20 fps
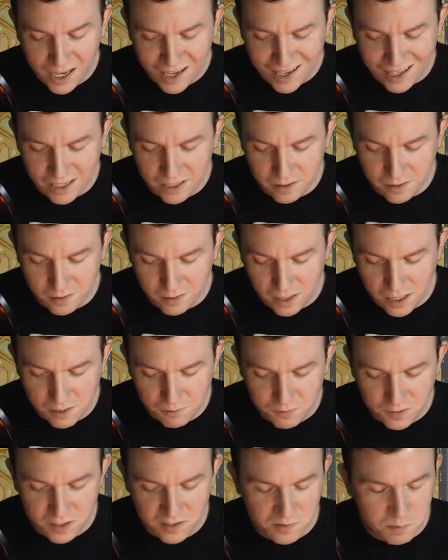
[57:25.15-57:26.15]
and
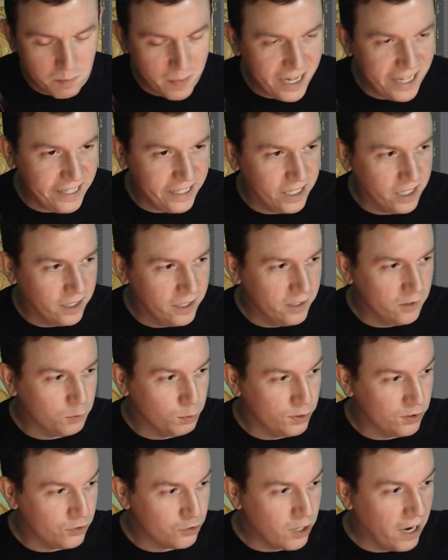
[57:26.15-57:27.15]
if this mania is
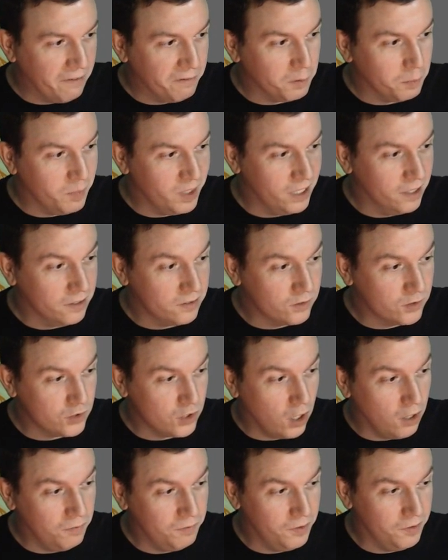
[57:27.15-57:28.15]
what's driving me to
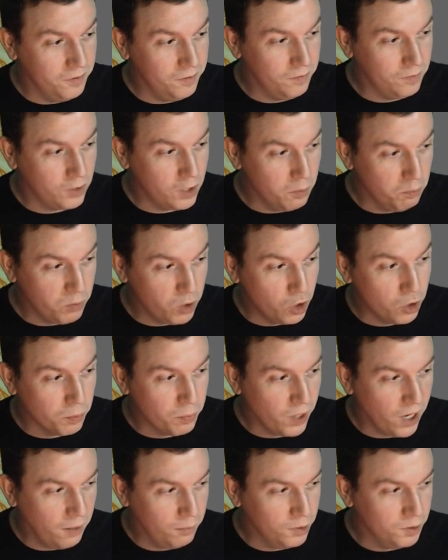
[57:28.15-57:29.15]
solve the computer
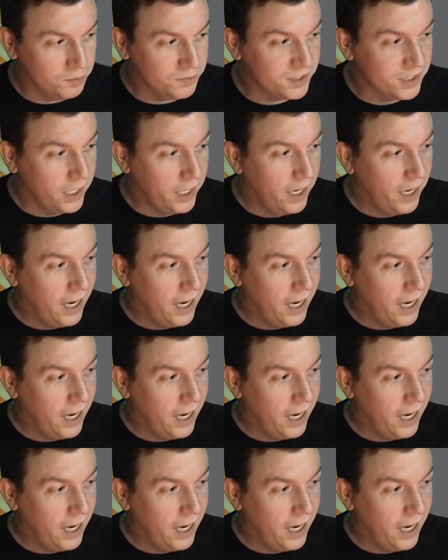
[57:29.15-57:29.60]
problems,